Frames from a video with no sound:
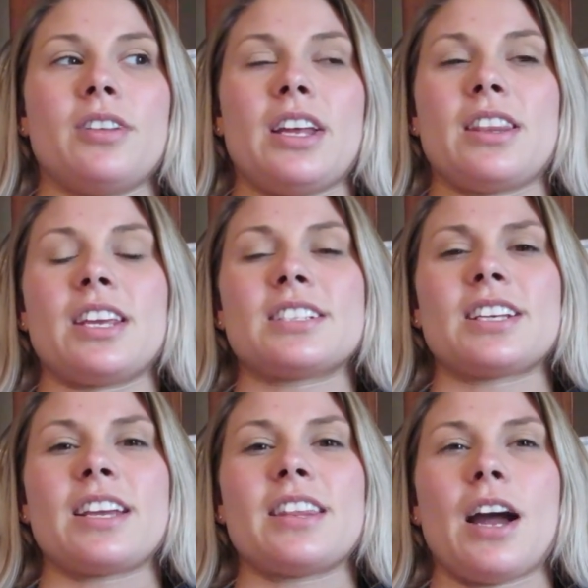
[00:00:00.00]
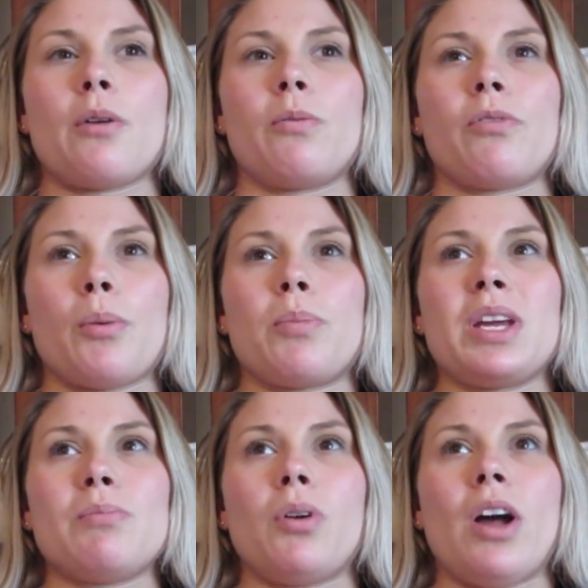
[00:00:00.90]
and things like that from
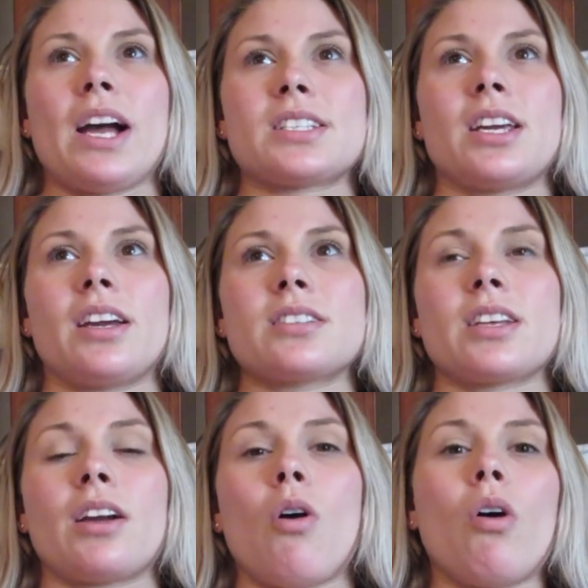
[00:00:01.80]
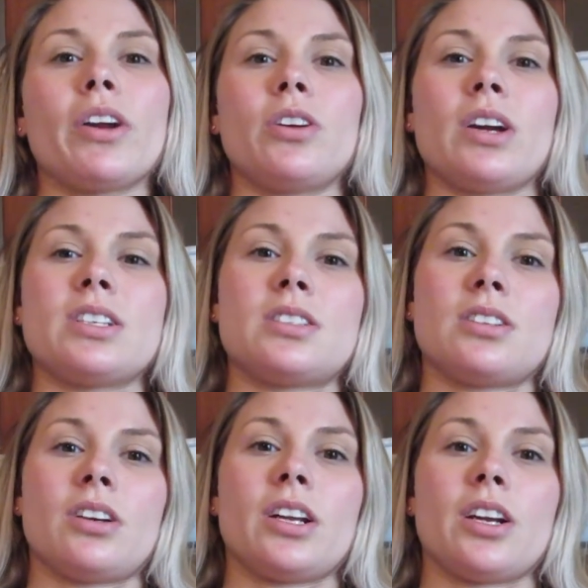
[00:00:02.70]
people asking us, like, oh, are you guys
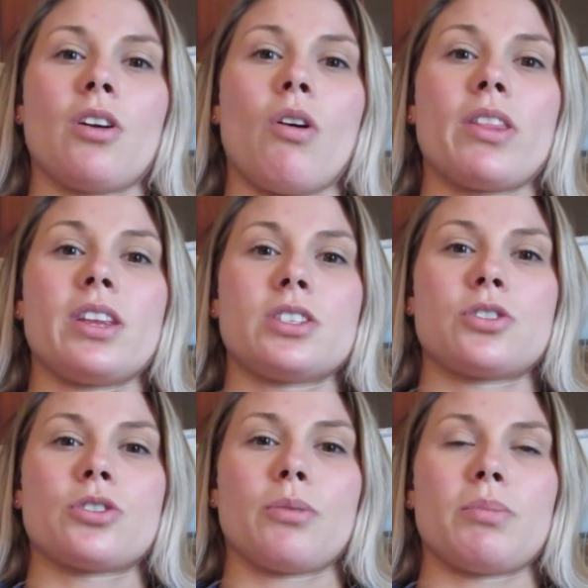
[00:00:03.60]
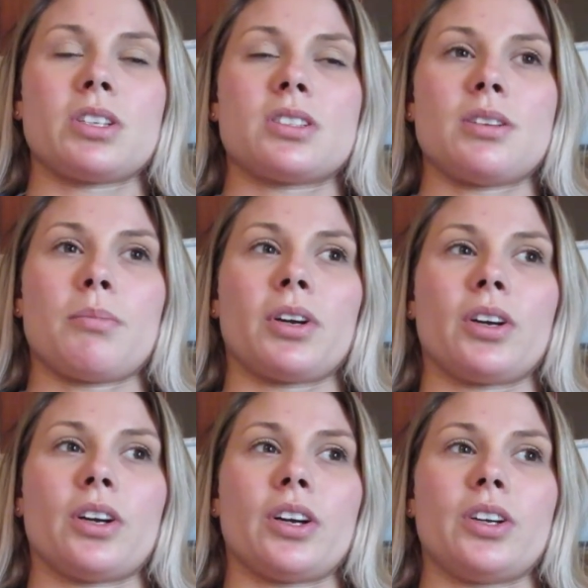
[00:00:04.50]
still going to go on this trip this
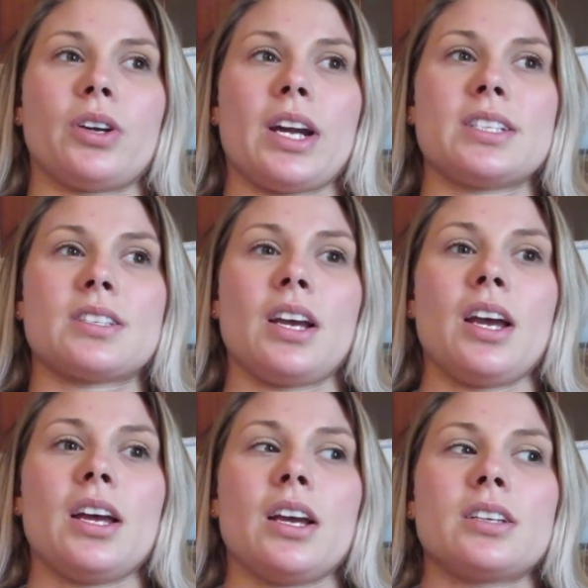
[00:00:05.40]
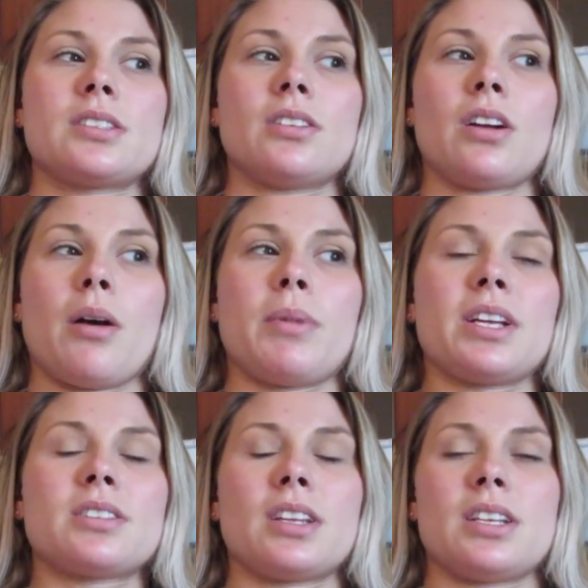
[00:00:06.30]
summer? Are you guys still
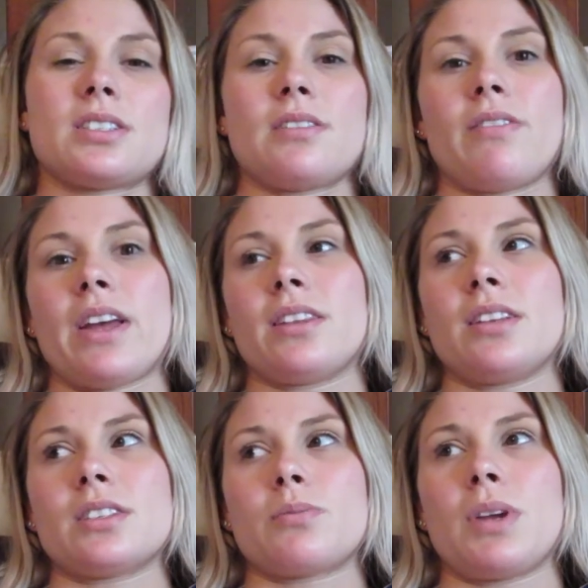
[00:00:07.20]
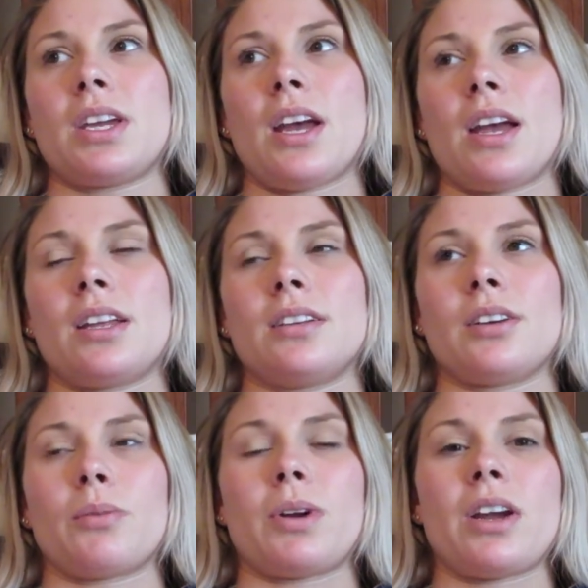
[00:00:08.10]
coming to this event this weekend
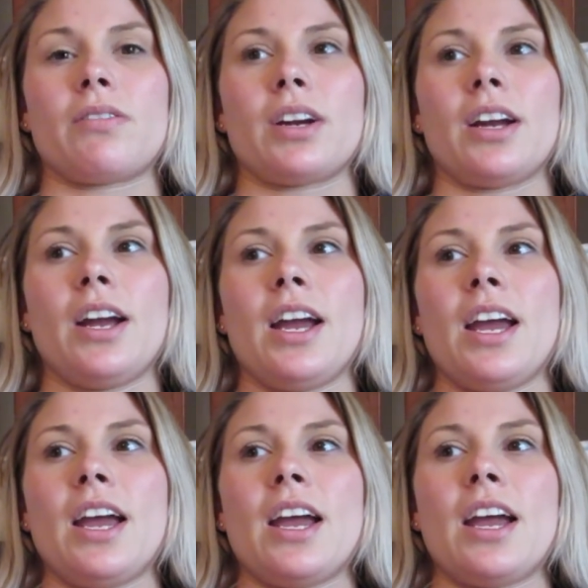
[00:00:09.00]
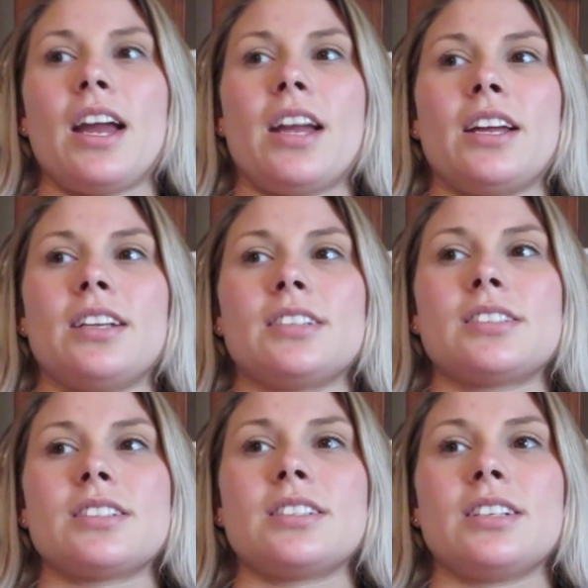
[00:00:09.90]
or whatever?
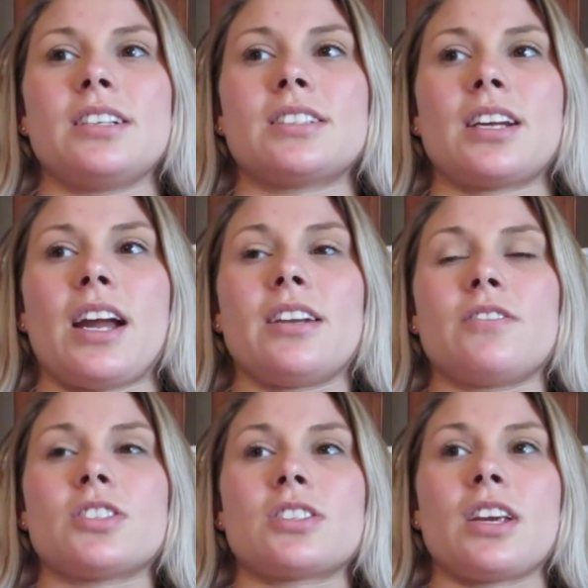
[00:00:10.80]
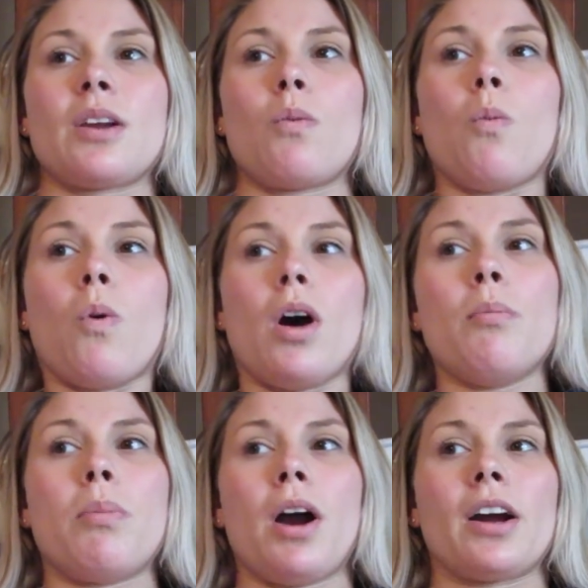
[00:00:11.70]
And it's kind of just like,
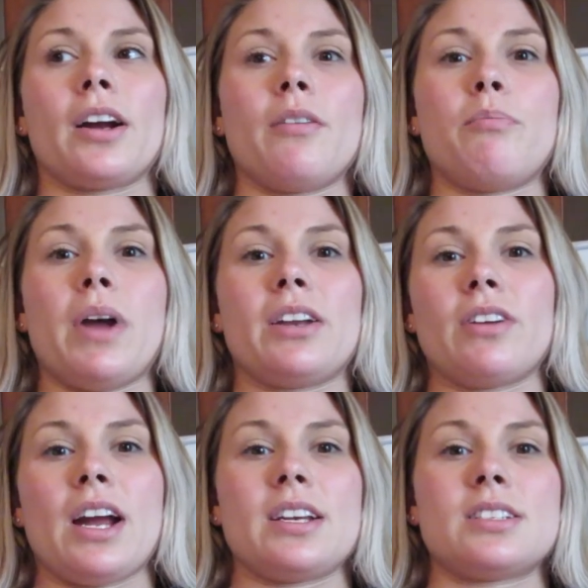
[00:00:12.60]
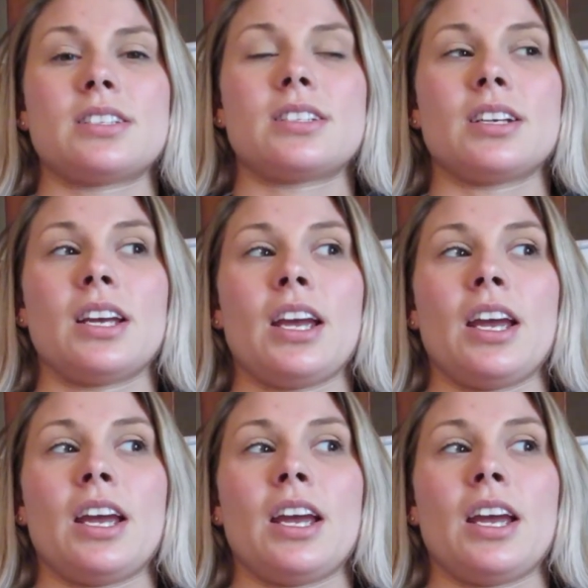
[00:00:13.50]
what part of bed rest